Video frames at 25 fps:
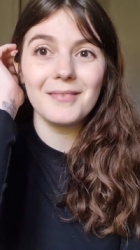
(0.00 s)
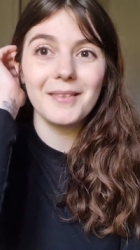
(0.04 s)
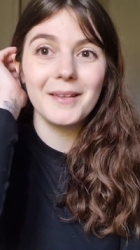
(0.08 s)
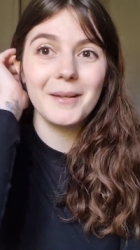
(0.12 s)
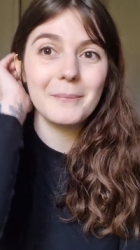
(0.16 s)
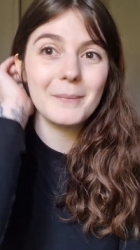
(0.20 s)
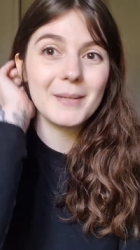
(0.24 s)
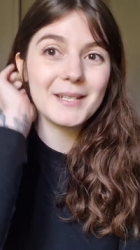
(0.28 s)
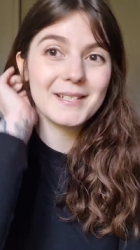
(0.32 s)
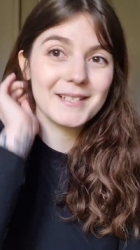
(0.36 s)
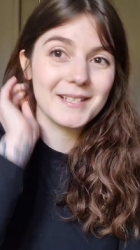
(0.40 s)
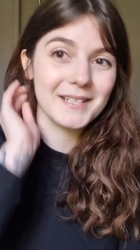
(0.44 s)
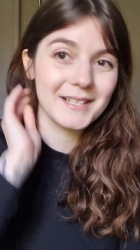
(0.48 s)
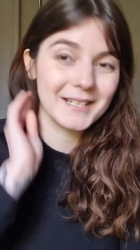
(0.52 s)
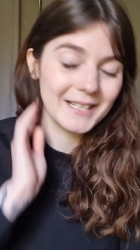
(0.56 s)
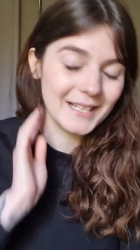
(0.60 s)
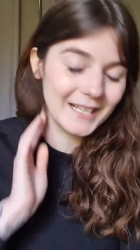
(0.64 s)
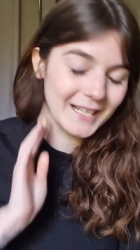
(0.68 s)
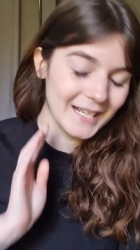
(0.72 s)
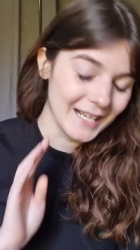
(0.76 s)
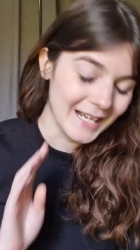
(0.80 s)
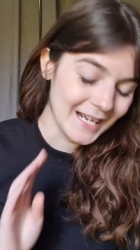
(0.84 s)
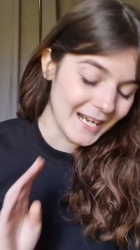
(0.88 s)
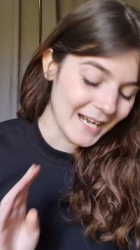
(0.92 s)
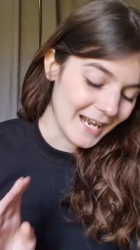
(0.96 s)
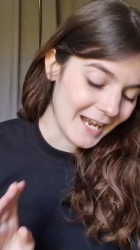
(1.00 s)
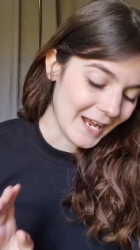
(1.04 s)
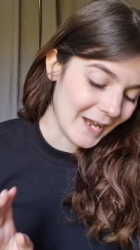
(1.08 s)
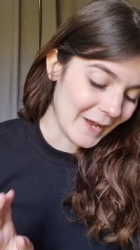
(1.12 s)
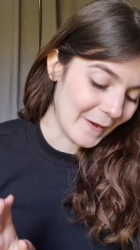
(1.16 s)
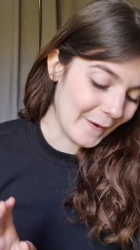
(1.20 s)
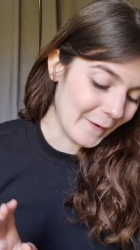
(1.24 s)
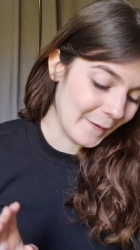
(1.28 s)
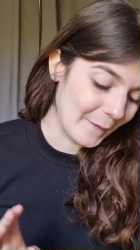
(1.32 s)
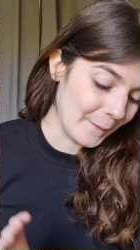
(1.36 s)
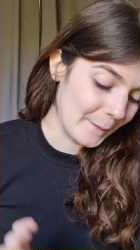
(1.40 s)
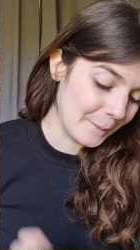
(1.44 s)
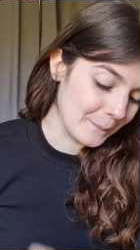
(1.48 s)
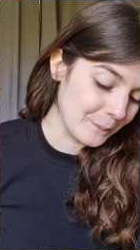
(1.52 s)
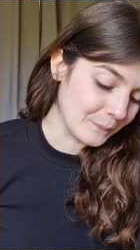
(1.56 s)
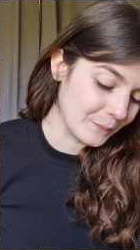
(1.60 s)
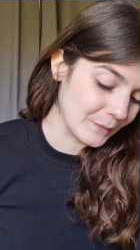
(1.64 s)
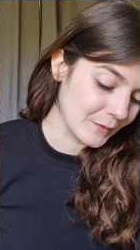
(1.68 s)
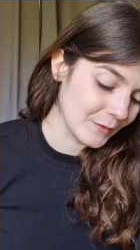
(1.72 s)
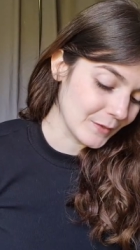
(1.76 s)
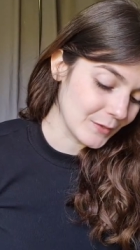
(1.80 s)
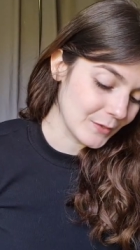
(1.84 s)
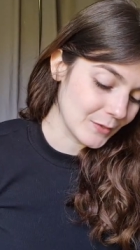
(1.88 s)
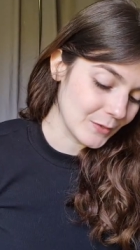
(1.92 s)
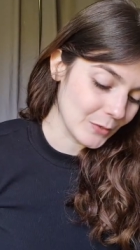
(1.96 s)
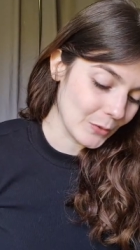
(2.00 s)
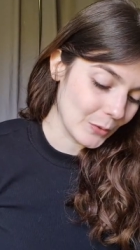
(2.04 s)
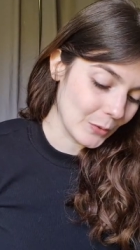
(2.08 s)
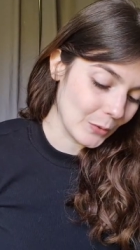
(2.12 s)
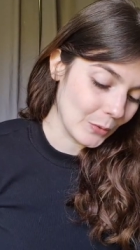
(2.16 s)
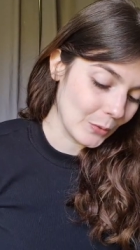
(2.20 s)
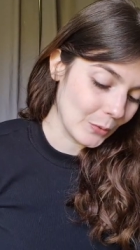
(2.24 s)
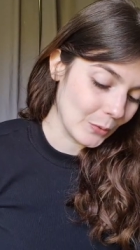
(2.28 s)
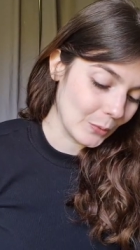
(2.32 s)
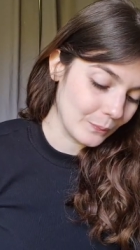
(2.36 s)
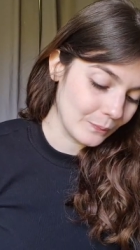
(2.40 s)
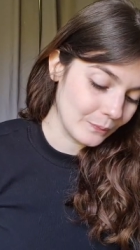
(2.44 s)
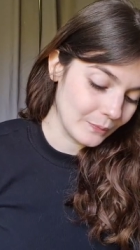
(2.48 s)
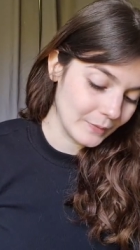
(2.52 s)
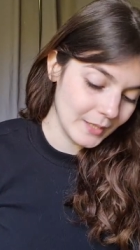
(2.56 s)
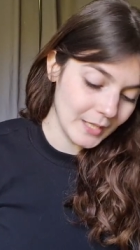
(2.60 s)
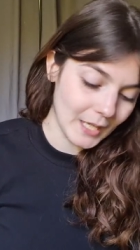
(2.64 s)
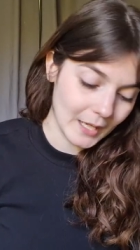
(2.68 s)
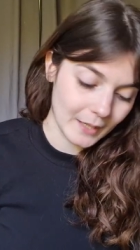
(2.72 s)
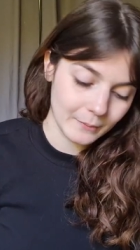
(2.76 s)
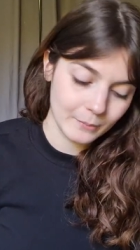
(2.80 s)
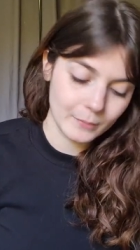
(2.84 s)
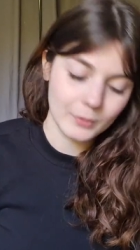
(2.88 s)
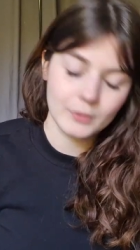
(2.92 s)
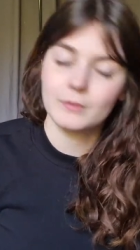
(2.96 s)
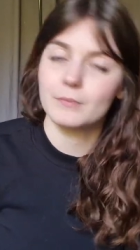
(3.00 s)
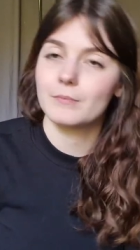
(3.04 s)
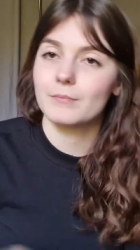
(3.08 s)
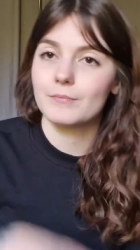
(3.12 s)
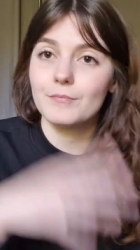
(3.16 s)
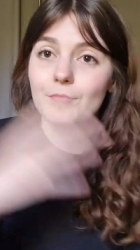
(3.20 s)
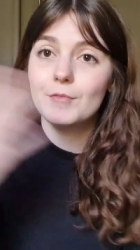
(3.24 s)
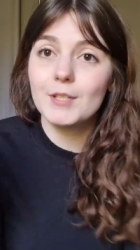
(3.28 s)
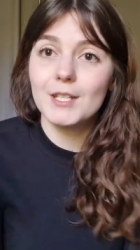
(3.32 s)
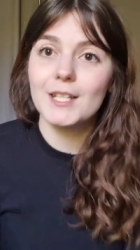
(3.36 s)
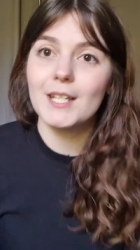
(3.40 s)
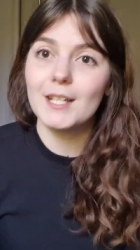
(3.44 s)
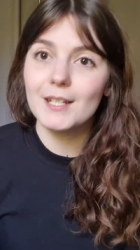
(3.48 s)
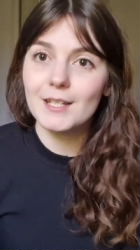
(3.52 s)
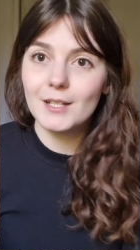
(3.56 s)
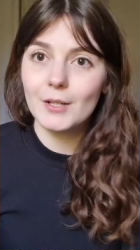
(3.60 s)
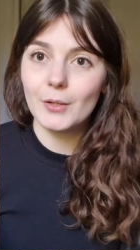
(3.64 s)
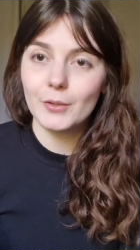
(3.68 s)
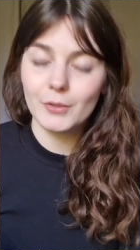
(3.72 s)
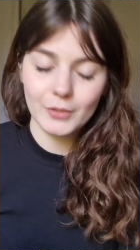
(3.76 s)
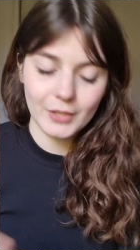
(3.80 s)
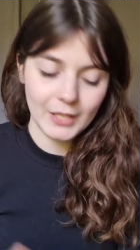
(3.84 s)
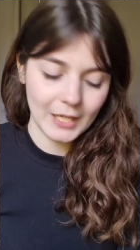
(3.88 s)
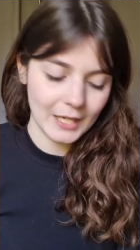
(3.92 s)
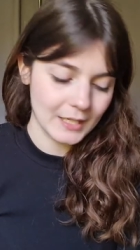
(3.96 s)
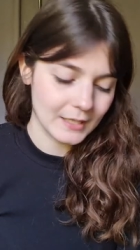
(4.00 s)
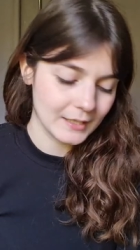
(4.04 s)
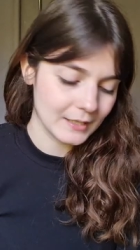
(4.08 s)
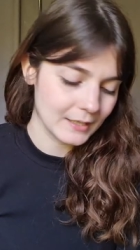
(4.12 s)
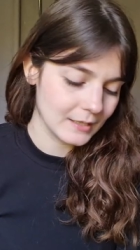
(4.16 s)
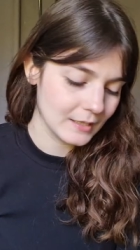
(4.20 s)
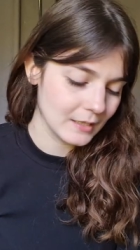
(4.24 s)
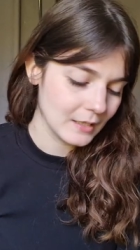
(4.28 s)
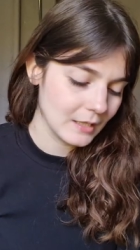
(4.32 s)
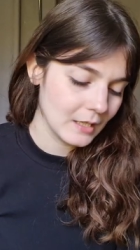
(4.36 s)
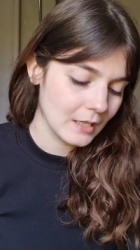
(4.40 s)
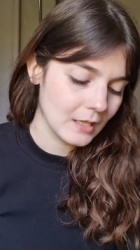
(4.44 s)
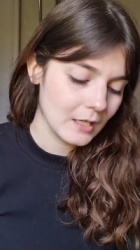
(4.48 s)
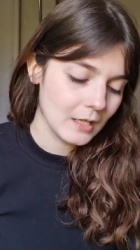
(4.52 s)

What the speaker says: basically. So yeah, but in any other case,